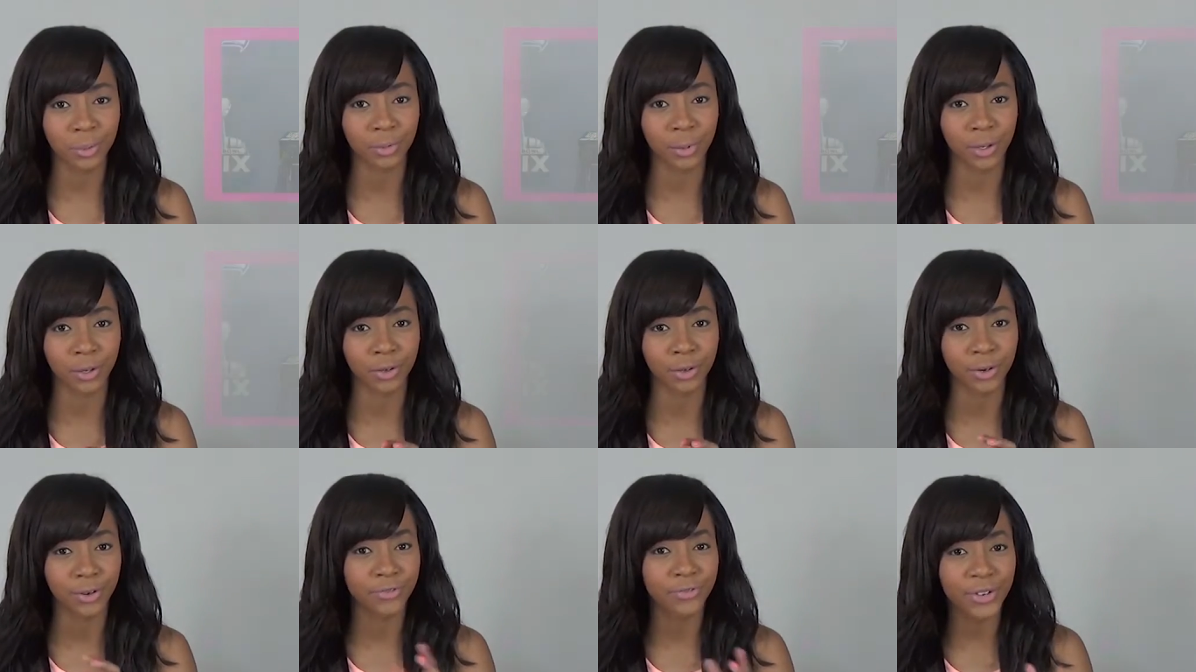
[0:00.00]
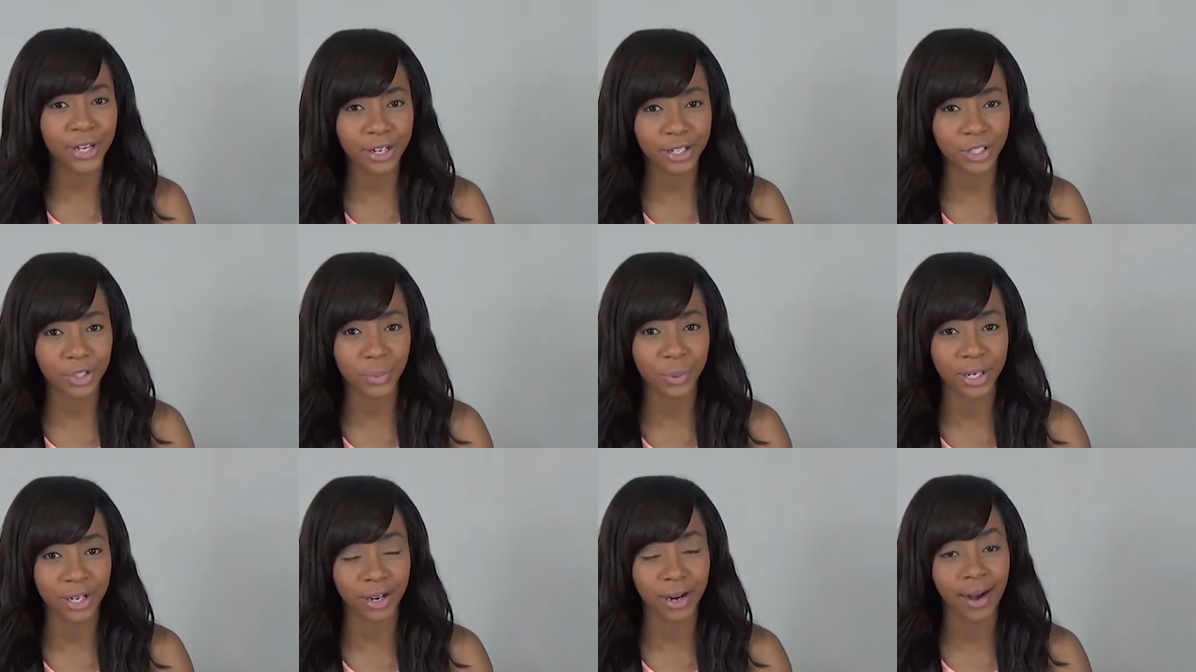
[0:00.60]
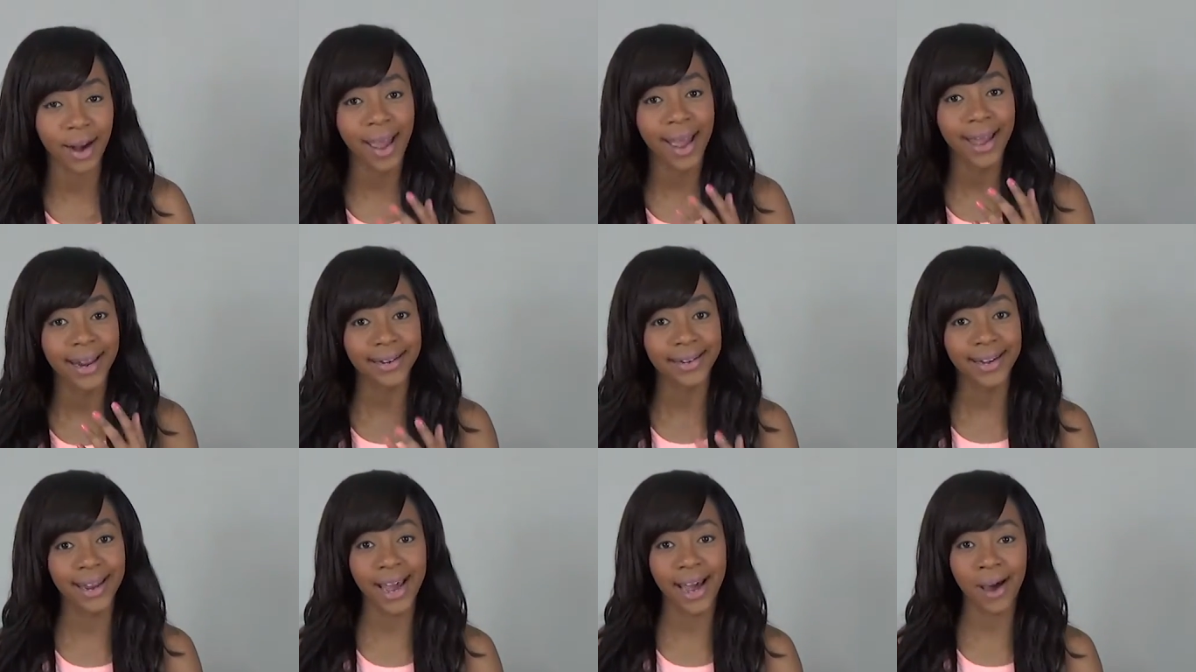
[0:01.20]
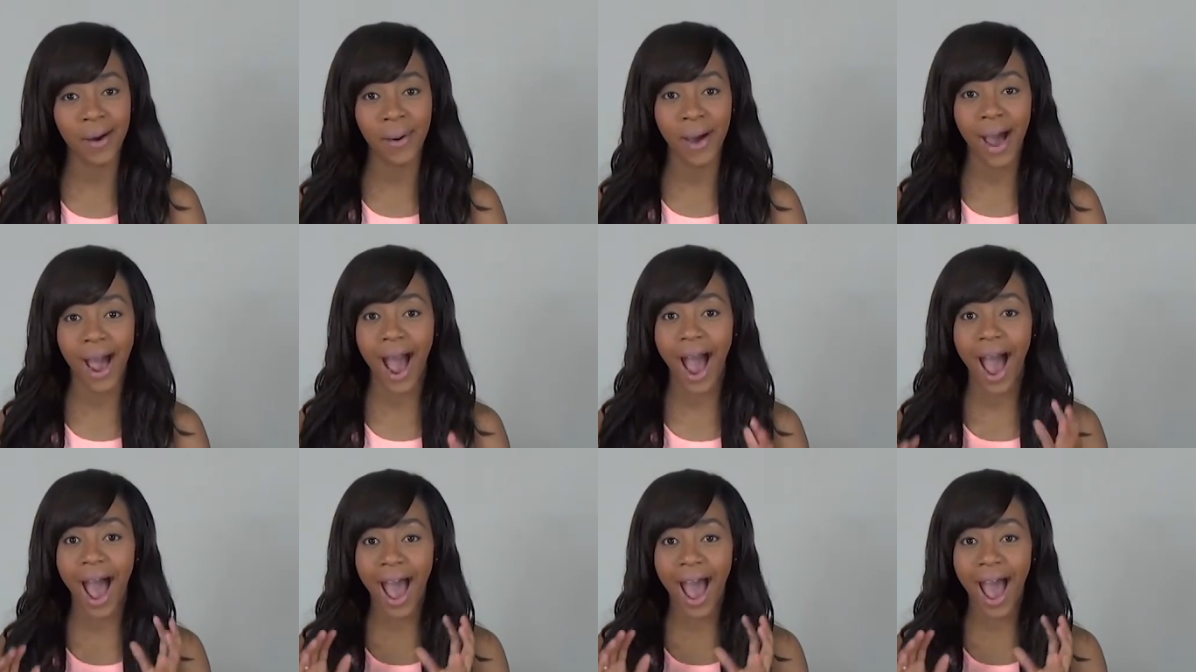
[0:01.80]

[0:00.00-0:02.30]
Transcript: Bowl via Twitter. Now,